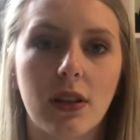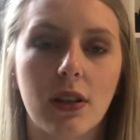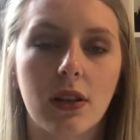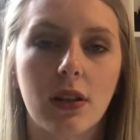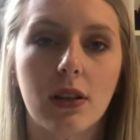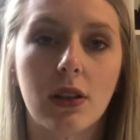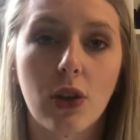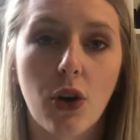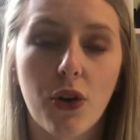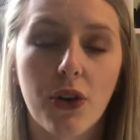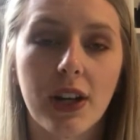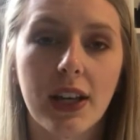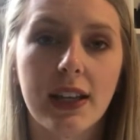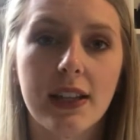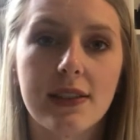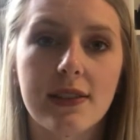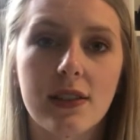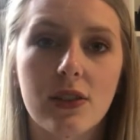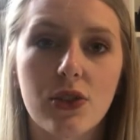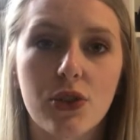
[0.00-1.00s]

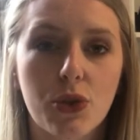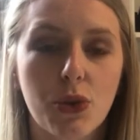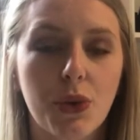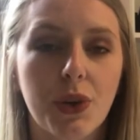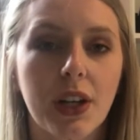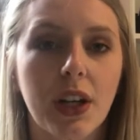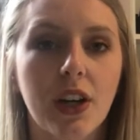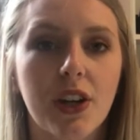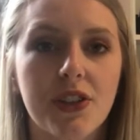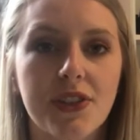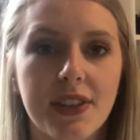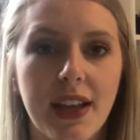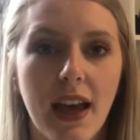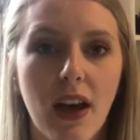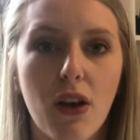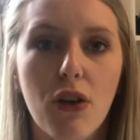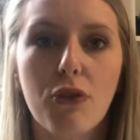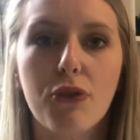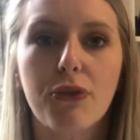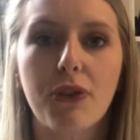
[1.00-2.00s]
Laurie's story
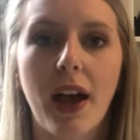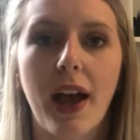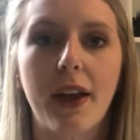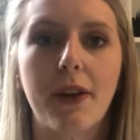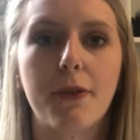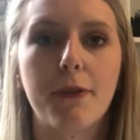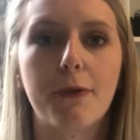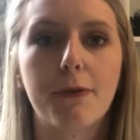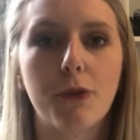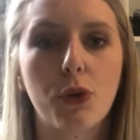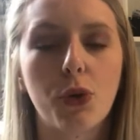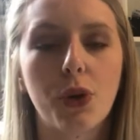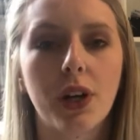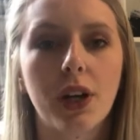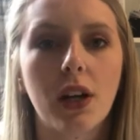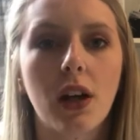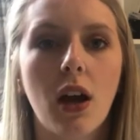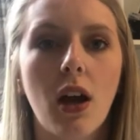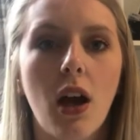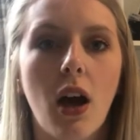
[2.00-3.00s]
herself and
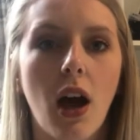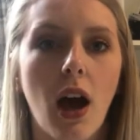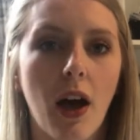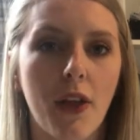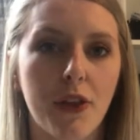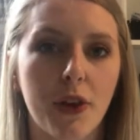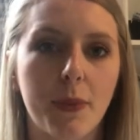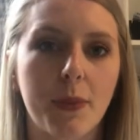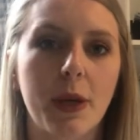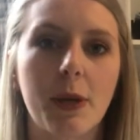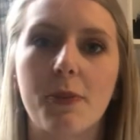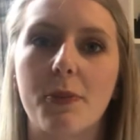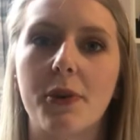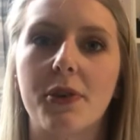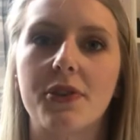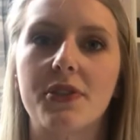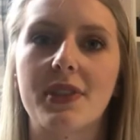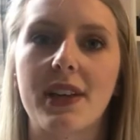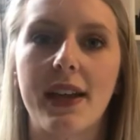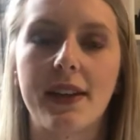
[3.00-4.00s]
4 other
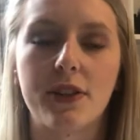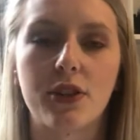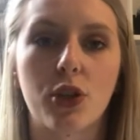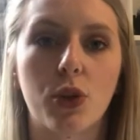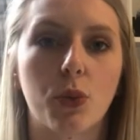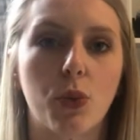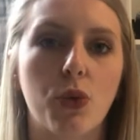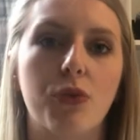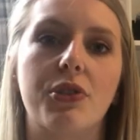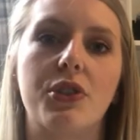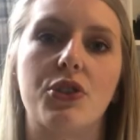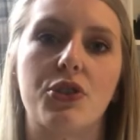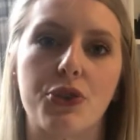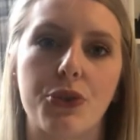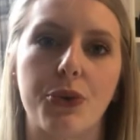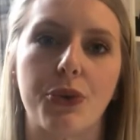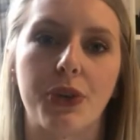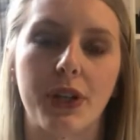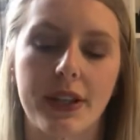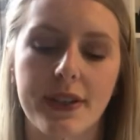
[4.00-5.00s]
people's interwoven
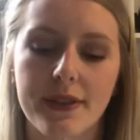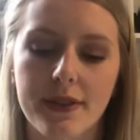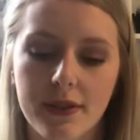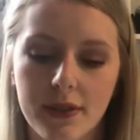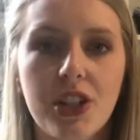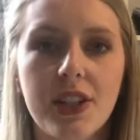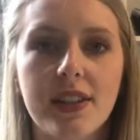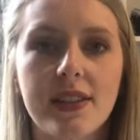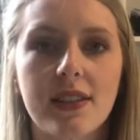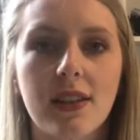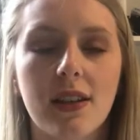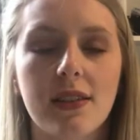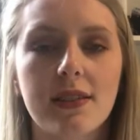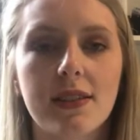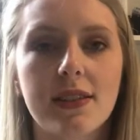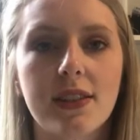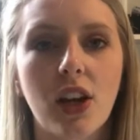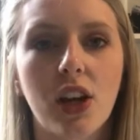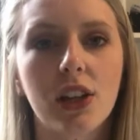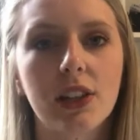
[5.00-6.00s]
stories. She
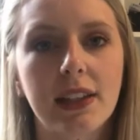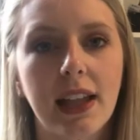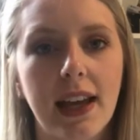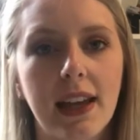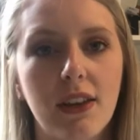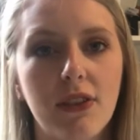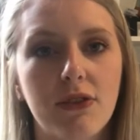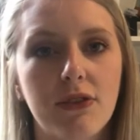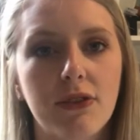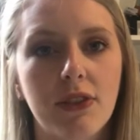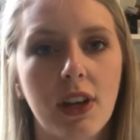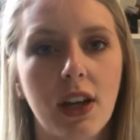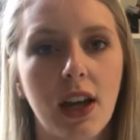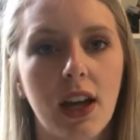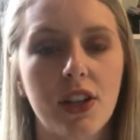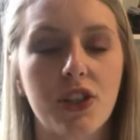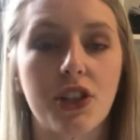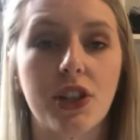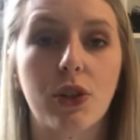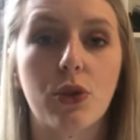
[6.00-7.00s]
discusses her life as
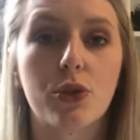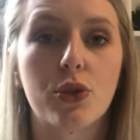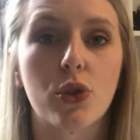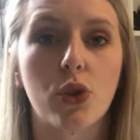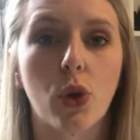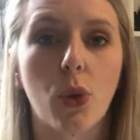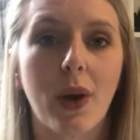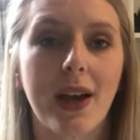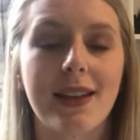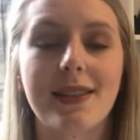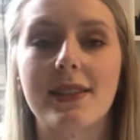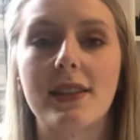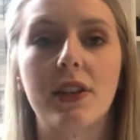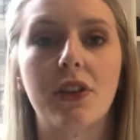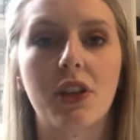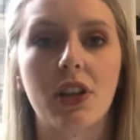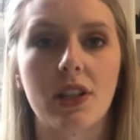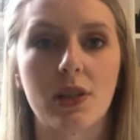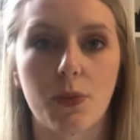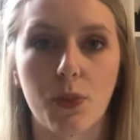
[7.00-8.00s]
she goes through quite a
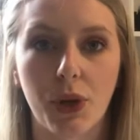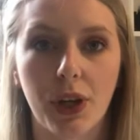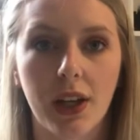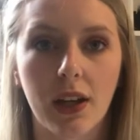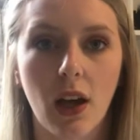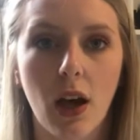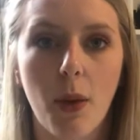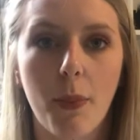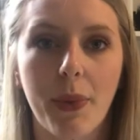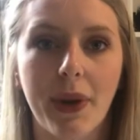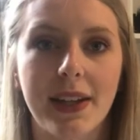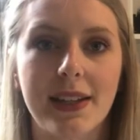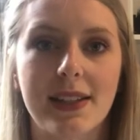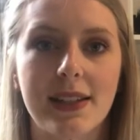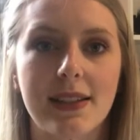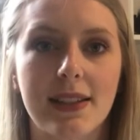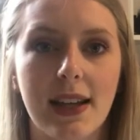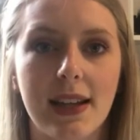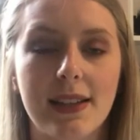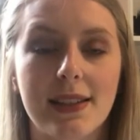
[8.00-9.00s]
serious breakup and
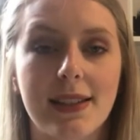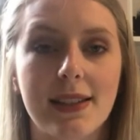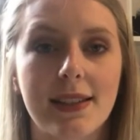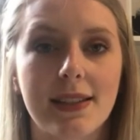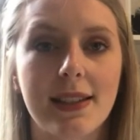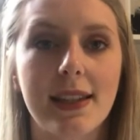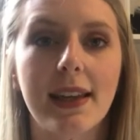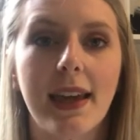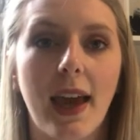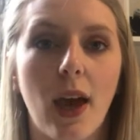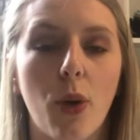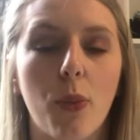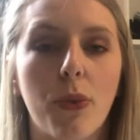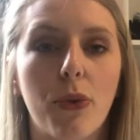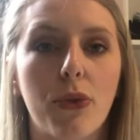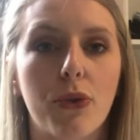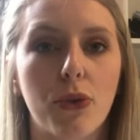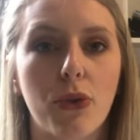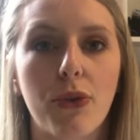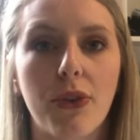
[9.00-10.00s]
decides to seek help
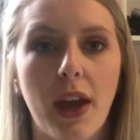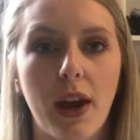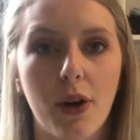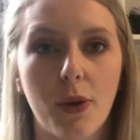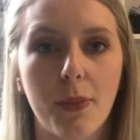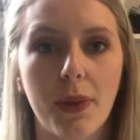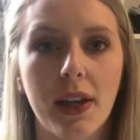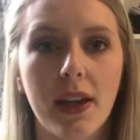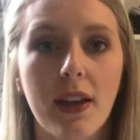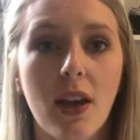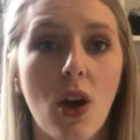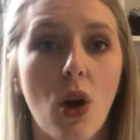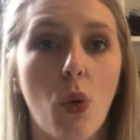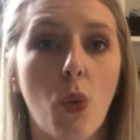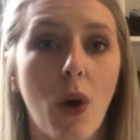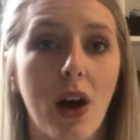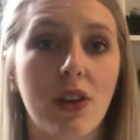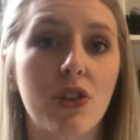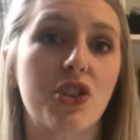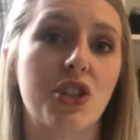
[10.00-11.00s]
through therapy
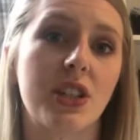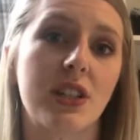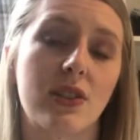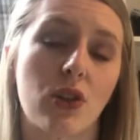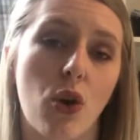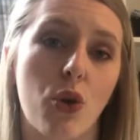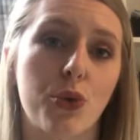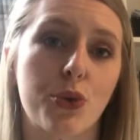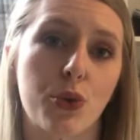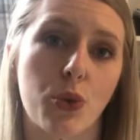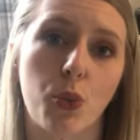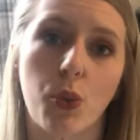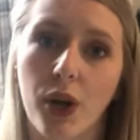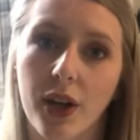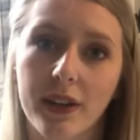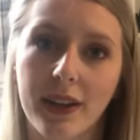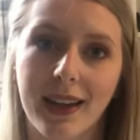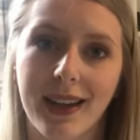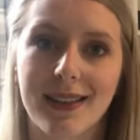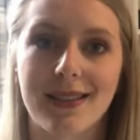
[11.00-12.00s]
while she is also
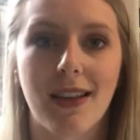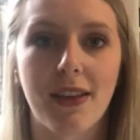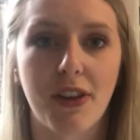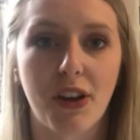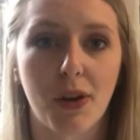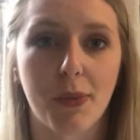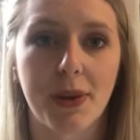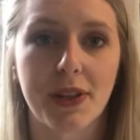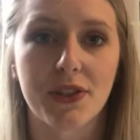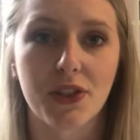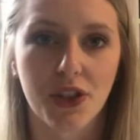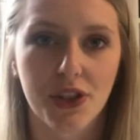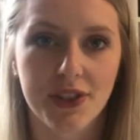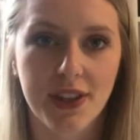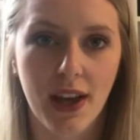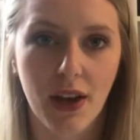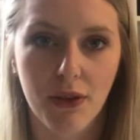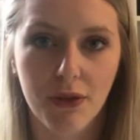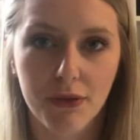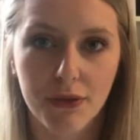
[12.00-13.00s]
working as a therapist herself.